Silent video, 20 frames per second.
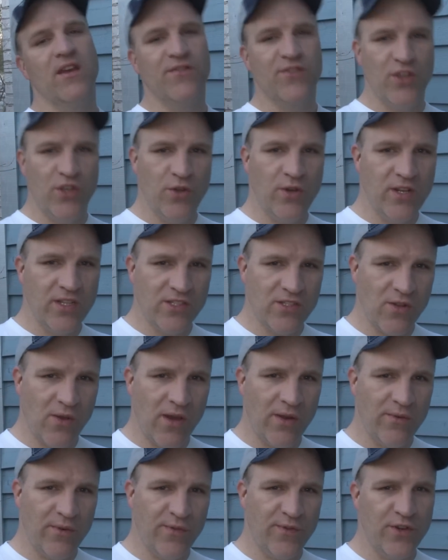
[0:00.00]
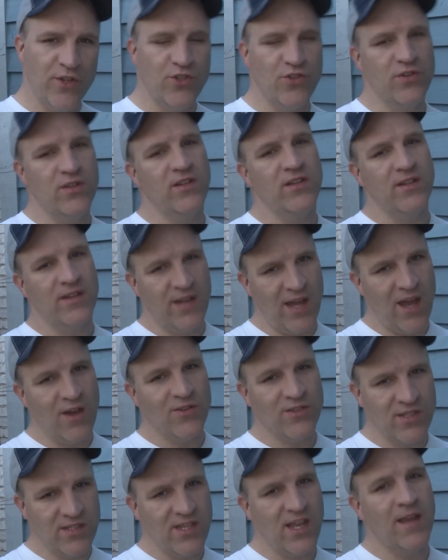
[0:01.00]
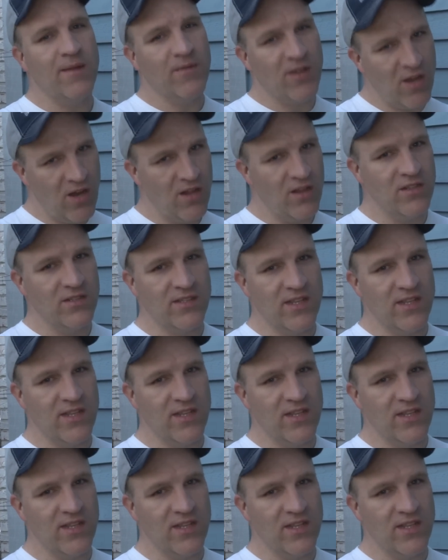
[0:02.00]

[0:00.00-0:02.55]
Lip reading: If the unit's low on refrigerant, now is the time to call a